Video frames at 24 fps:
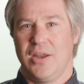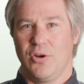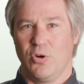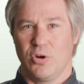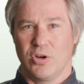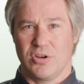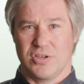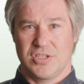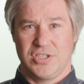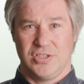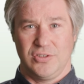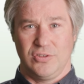In
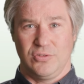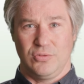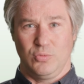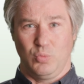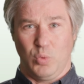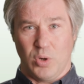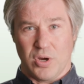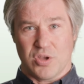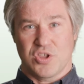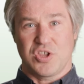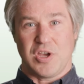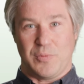order to
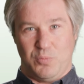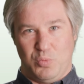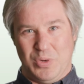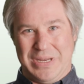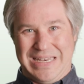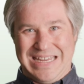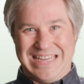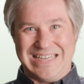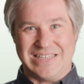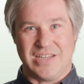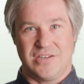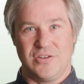worship, we
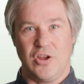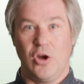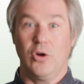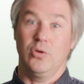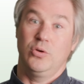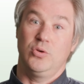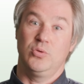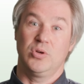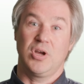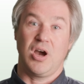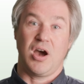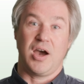need to know
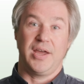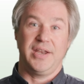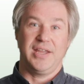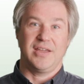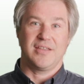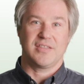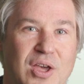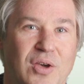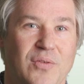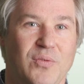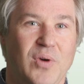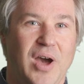who God
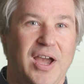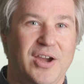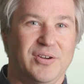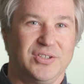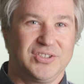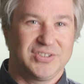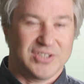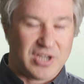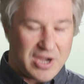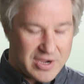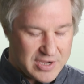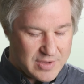is. I
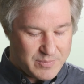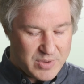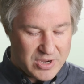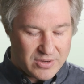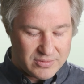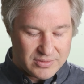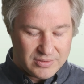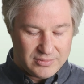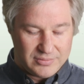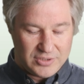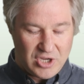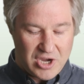always talk
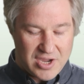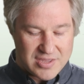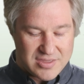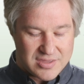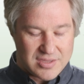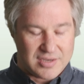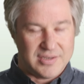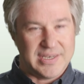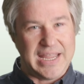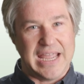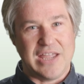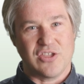about
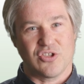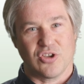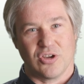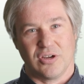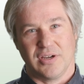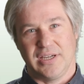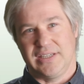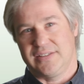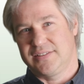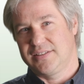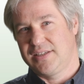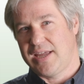God's
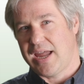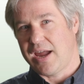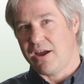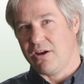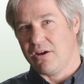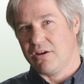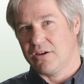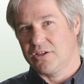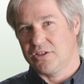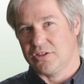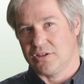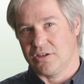nature, his
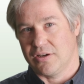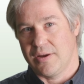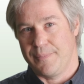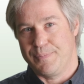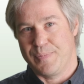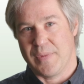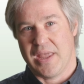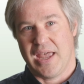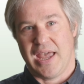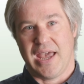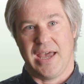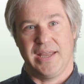character,
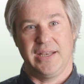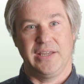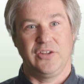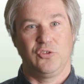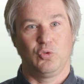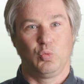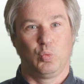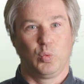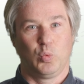and his